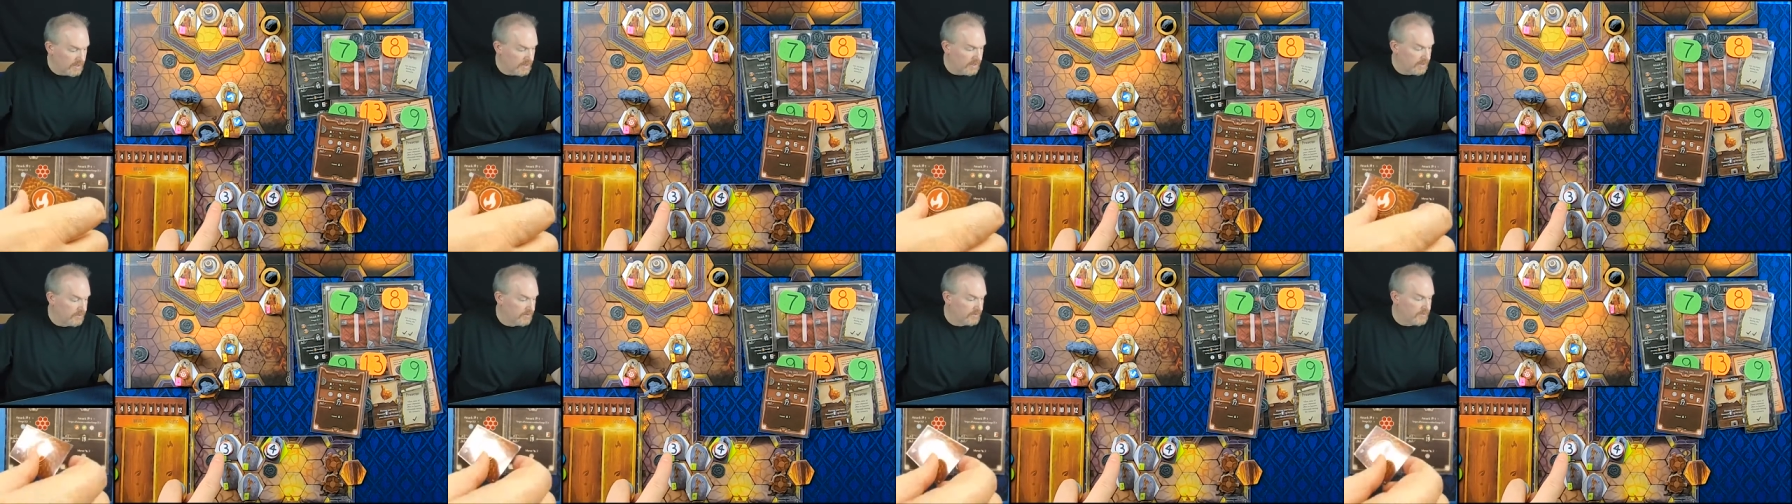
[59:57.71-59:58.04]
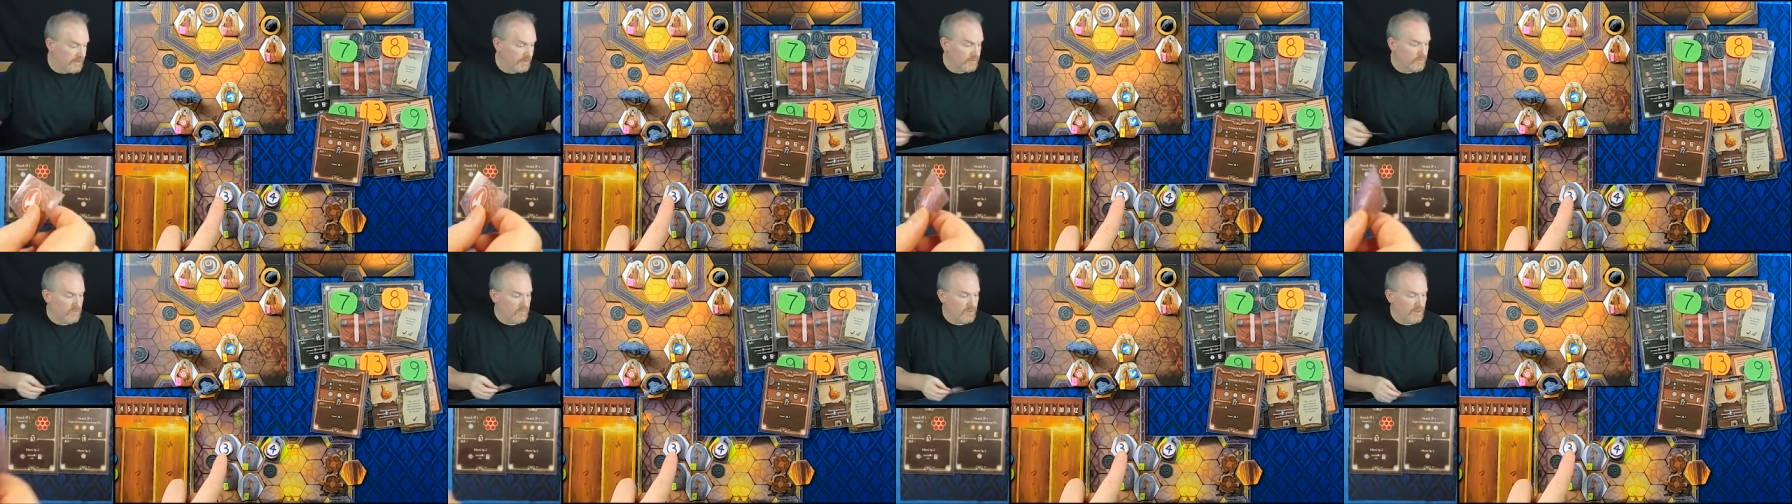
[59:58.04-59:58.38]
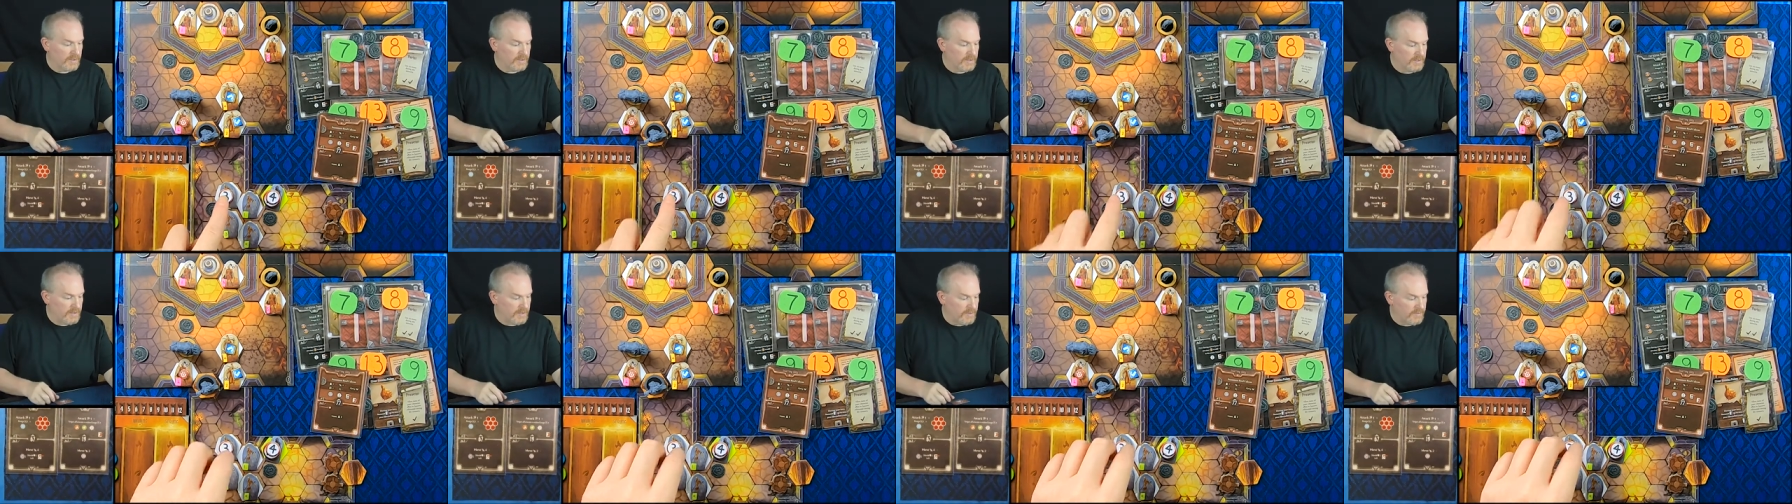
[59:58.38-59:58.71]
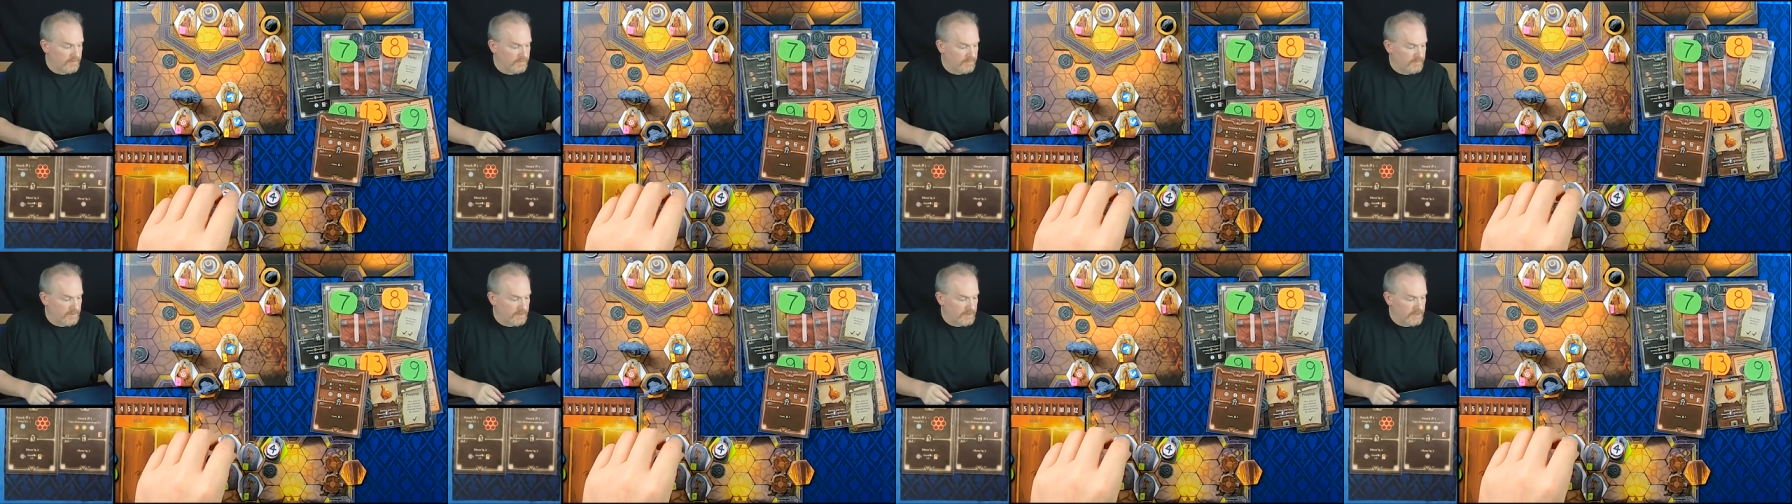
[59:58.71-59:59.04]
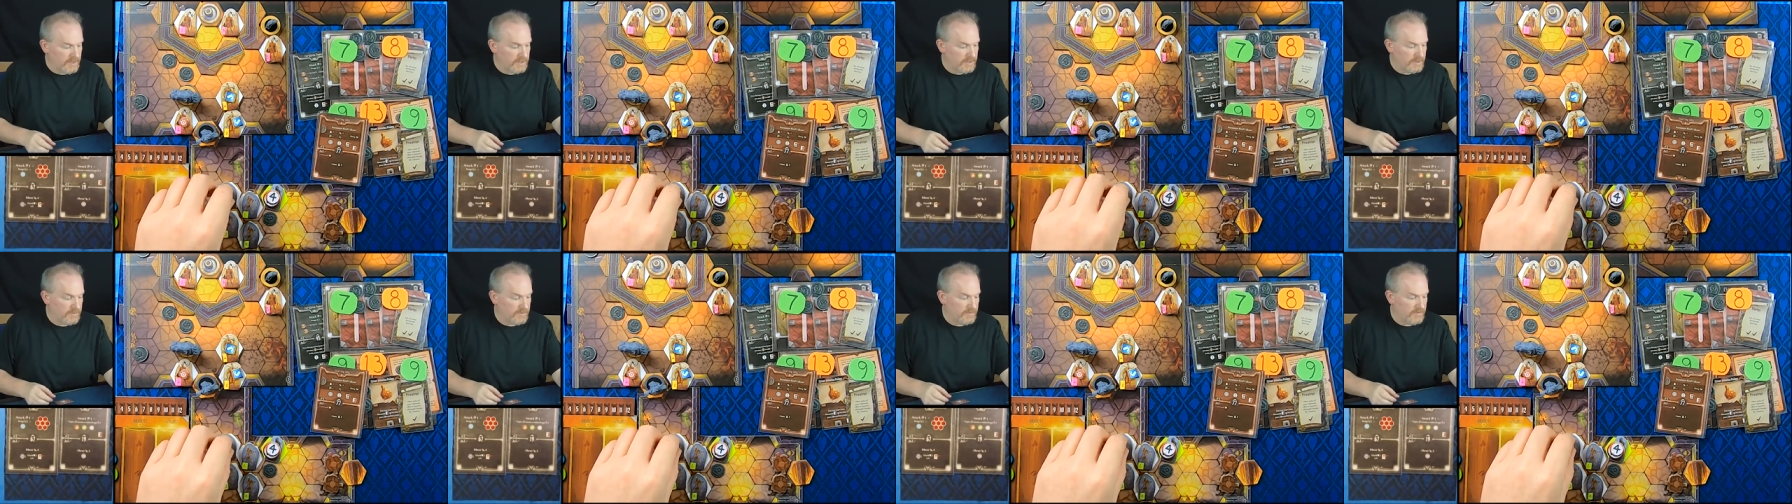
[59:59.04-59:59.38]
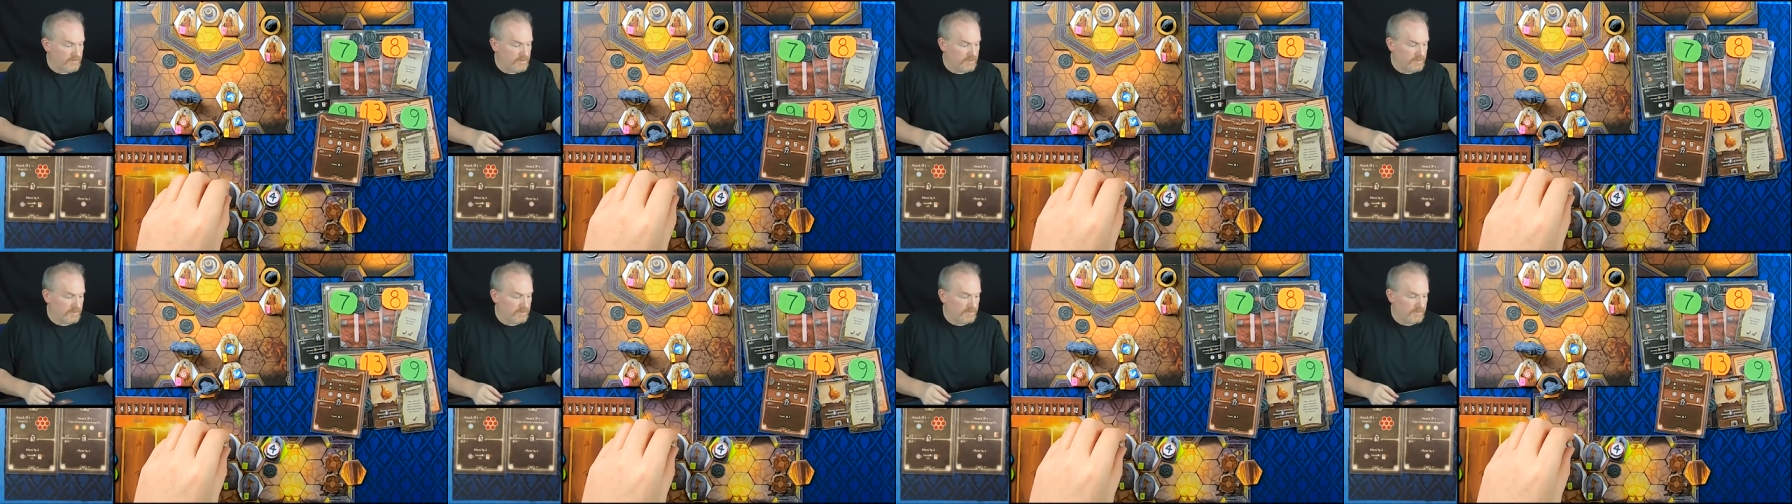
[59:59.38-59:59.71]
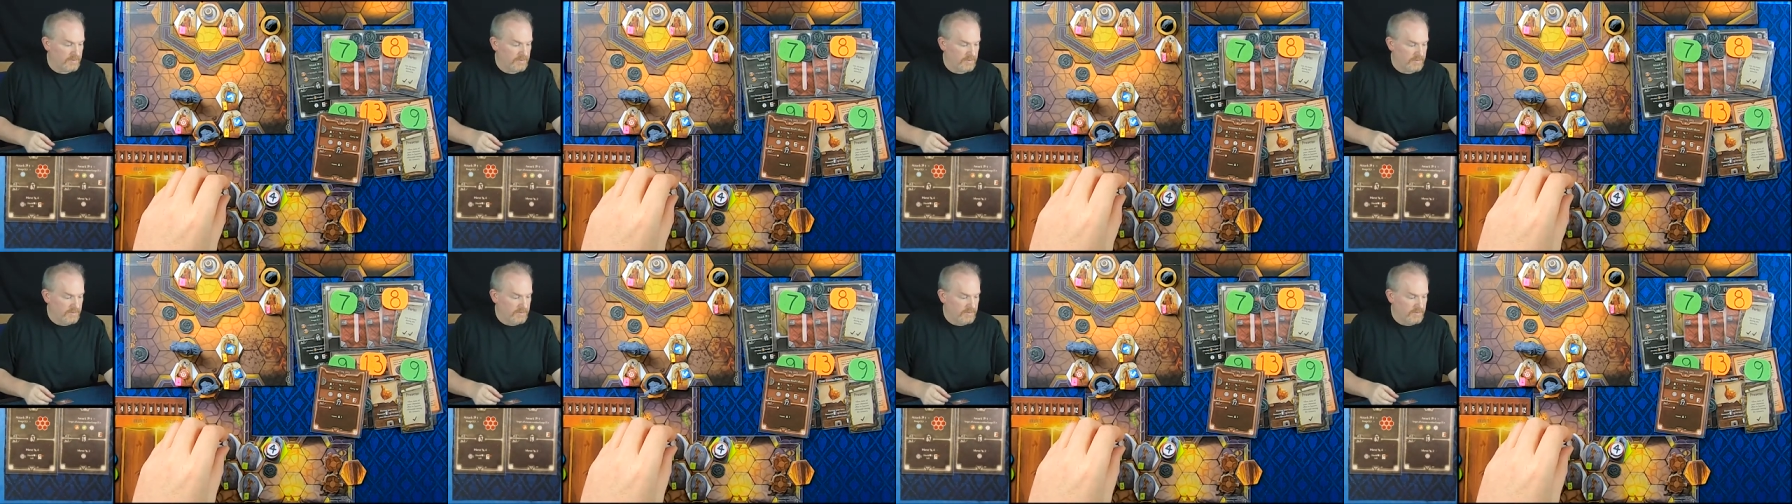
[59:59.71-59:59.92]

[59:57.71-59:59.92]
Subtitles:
he'll take 1 because of the shield.